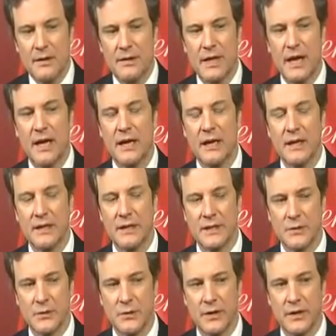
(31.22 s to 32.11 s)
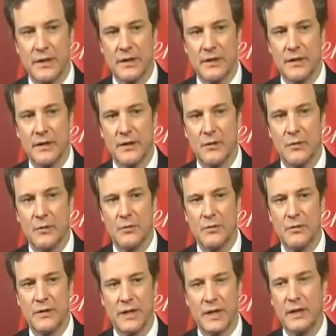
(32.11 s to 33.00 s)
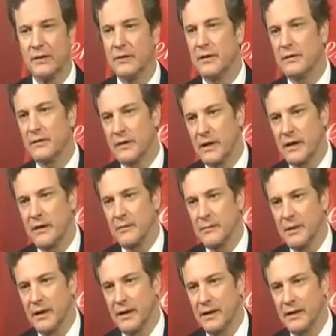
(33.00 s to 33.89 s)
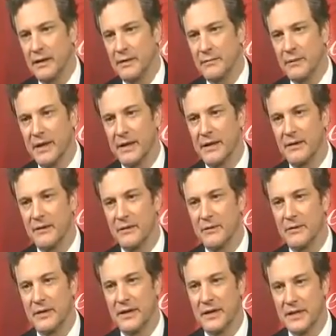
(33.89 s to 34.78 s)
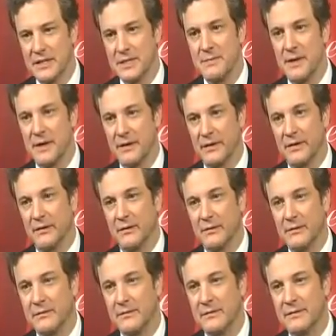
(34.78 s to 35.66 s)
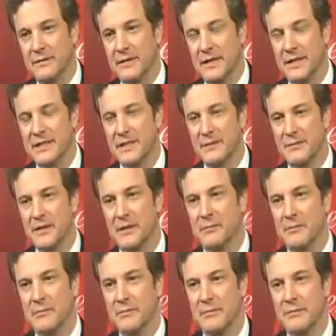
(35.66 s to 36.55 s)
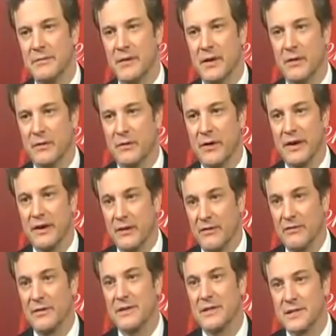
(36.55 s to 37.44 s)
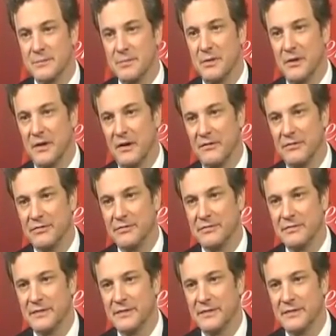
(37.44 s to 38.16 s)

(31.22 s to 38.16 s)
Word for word: taking a story that you think you don't care about and making you think it's about you is something not great novelists pull off.